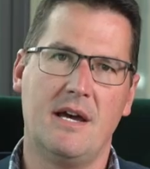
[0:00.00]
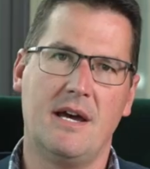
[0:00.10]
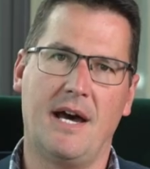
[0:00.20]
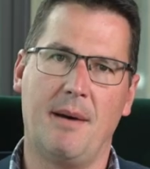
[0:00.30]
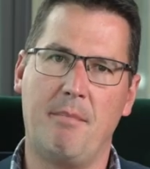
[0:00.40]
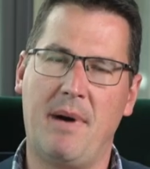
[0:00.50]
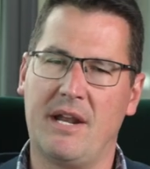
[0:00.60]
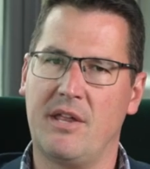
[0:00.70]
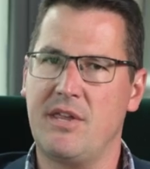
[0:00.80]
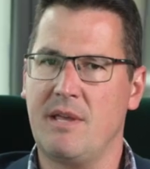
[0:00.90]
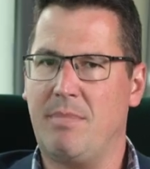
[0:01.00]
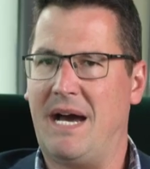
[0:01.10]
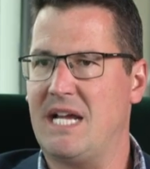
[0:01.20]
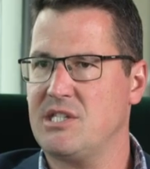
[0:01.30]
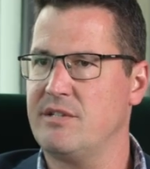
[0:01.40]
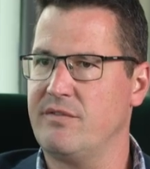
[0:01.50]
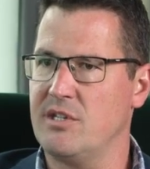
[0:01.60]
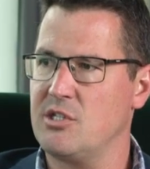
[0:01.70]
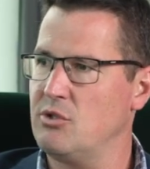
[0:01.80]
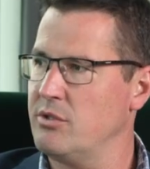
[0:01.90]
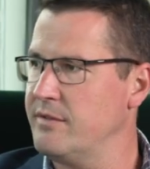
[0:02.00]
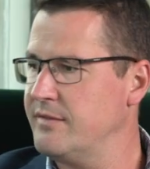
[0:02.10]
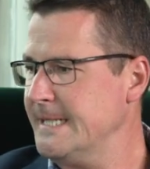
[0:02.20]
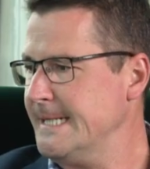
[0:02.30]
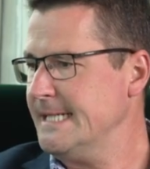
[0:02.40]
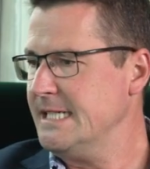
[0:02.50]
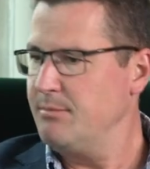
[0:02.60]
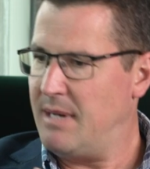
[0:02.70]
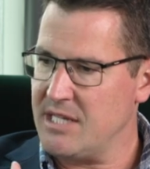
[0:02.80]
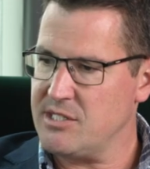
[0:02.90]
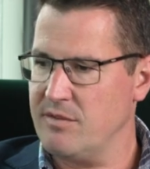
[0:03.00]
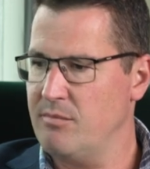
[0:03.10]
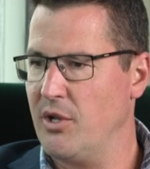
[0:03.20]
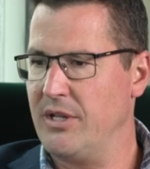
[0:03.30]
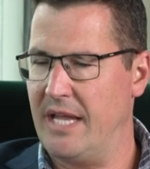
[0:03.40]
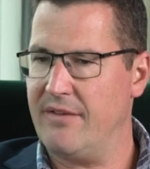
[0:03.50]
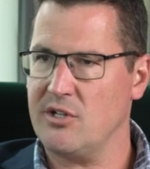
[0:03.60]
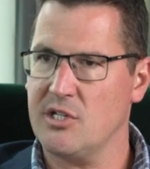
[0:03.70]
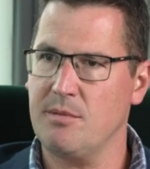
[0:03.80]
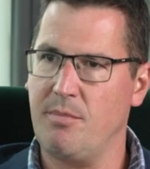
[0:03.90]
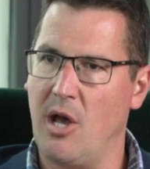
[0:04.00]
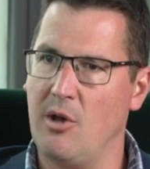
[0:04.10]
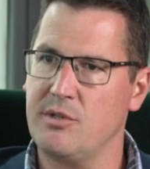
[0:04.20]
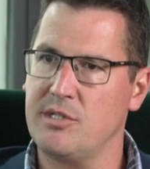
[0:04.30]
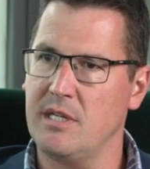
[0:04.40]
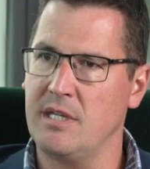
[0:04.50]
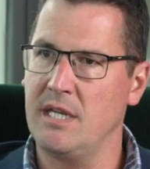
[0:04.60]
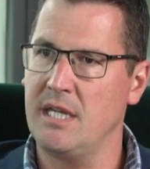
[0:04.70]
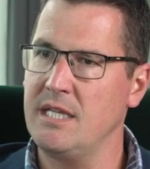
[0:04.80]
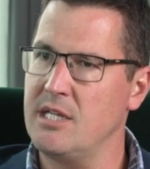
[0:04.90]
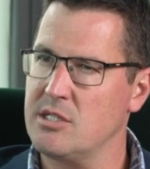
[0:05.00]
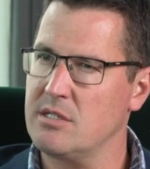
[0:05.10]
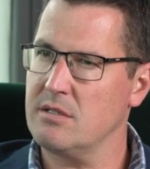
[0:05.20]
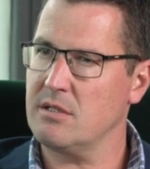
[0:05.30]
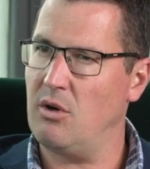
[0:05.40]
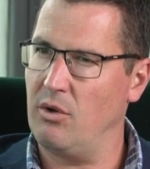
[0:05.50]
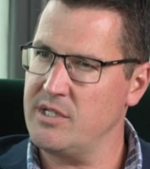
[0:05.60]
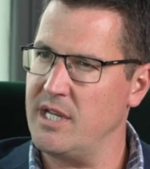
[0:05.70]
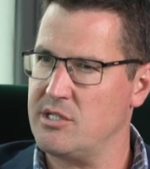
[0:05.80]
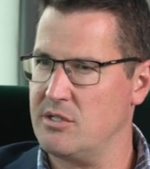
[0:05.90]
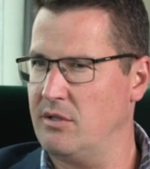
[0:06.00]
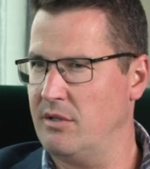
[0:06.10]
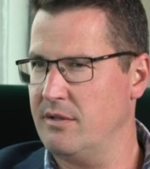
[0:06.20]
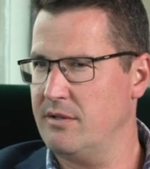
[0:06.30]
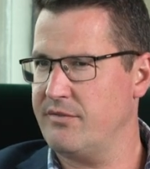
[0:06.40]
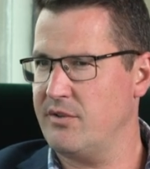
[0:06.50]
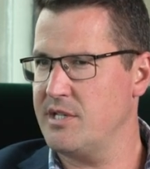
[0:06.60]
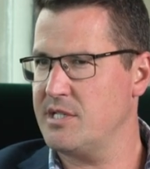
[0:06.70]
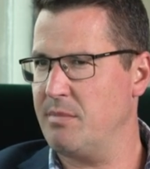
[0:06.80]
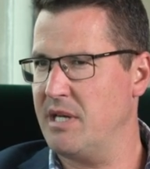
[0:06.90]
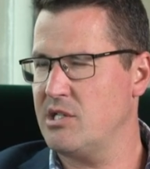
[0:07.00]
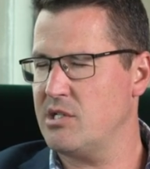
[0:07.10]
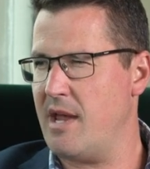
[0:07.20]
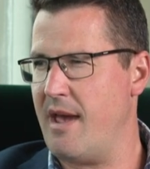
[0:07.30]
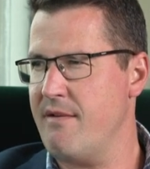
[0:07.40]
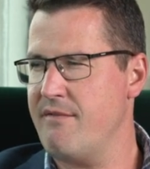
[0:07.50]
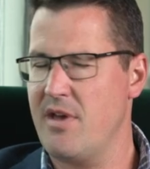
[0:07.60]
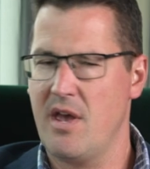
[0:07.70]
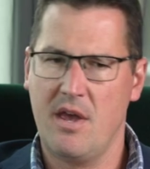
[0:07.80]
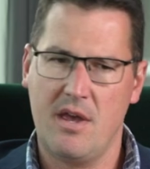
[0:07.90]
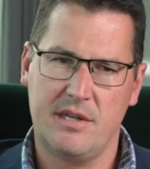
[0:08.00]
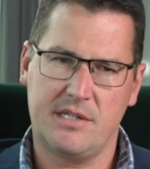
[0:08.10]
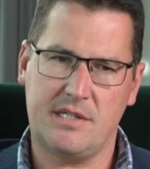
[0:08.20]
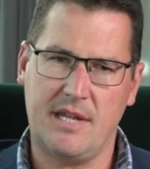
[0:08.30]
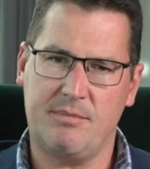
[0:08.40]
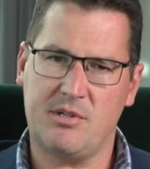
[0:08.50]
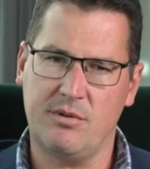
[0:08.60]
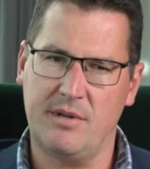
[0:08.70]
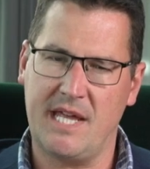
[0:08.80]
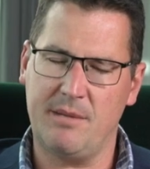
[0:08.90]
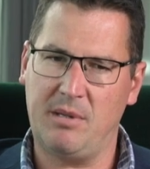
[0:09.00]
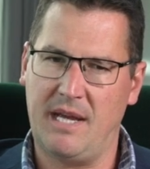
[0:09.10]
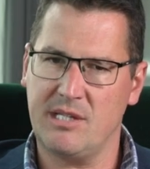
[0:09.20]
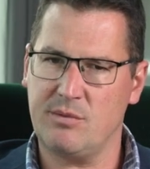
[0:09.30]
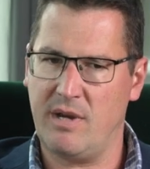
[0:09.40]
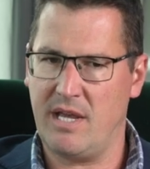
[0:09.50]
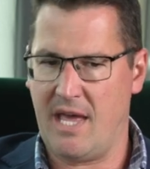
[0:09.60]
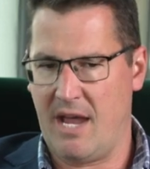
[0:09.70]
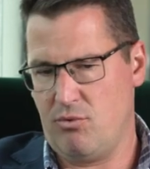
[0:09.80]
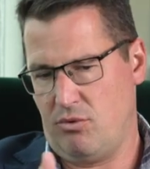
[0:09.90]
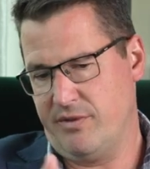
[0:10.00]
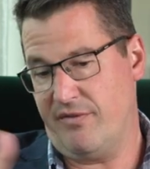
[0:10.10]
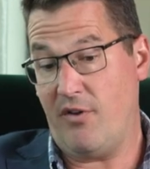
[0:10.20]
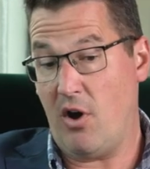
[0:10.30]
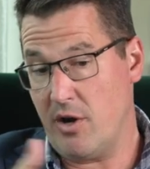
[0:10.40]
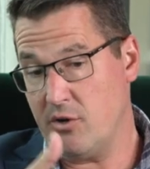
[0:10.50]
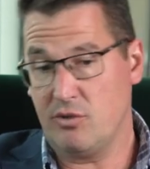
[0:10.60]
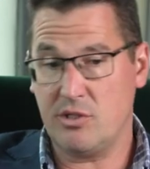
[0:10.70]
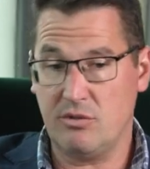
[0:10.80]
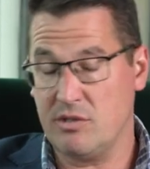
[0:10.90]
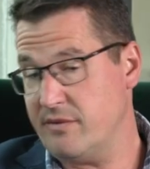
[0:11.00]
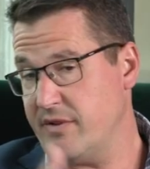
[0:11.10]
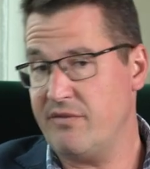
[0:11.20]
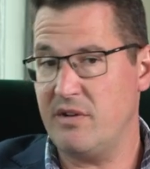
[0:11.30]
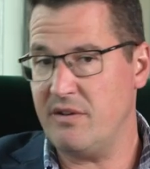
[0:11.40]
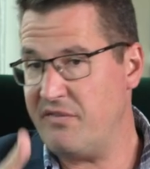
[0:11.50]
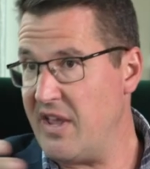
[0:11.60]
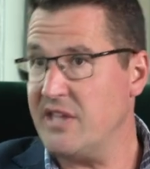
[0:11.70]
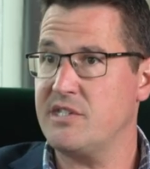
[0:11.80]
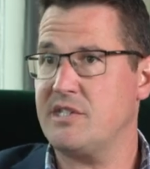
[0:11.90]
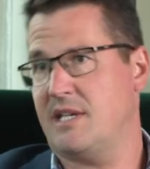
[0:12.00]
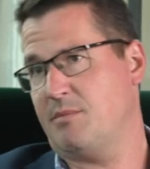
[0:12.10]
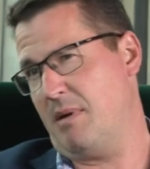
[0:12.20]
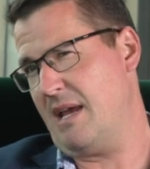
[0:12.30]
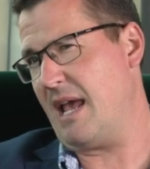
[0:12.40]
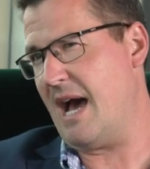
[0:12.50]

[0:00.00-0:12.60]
Um, but I think parts of the sort of parts of the modern left, I suppose, in this contest on free speech have stepped to another place where they will define all sorts of even offence as being